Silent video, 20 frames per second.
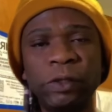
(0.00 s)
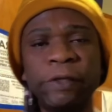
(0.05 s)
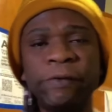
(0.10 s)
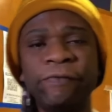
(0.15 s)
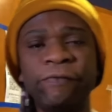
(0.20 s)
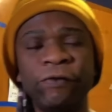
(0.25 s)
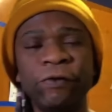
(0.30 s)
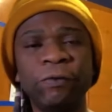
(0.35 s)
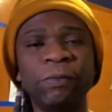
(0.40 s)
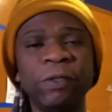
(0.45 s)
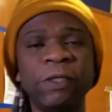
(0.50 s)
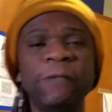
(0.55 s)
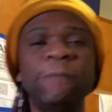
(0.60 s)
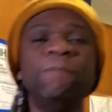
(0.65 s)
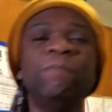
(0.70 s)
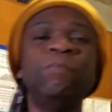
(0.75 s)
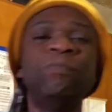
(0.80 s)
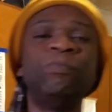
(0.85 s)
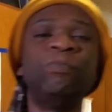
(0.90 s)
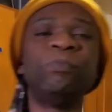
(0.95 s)
You feel me?
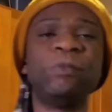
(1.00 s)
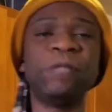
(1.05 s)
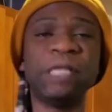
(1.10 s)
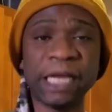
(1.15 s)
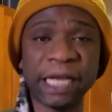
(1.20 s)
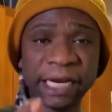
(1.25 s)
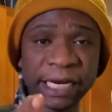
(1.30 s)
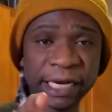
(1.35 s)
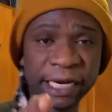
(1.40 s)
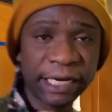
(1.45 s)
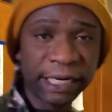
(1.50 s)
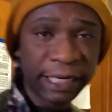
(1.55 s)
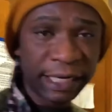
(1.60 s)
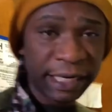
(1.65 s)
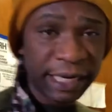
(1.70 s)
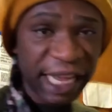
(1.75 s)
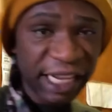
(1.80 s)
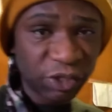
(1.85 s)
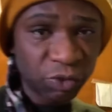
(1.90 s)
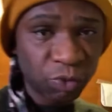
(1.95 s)
And
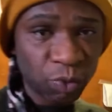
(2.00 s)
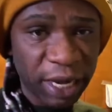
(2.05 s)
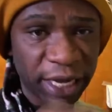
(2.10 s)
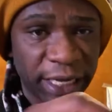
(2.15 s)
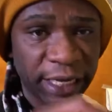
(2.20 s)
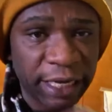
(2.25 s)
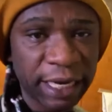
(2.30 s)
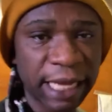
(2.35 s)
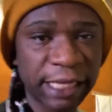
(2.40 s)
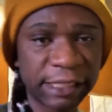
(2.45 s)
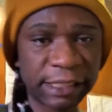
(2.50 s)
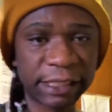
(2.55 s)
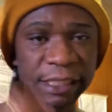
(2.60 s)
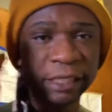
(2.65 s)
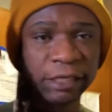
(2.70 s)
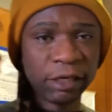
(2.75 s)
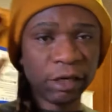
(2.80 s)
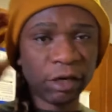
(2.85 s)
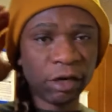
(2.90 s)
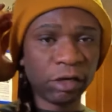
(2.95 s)
that's why it
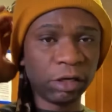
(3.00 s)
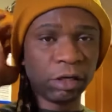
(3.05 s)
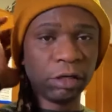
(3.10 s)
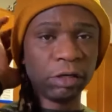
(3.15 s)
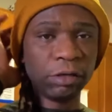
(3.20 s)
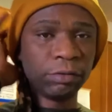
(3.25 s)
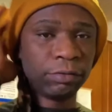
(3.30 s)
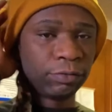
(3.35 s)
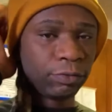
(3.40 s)
lasted long.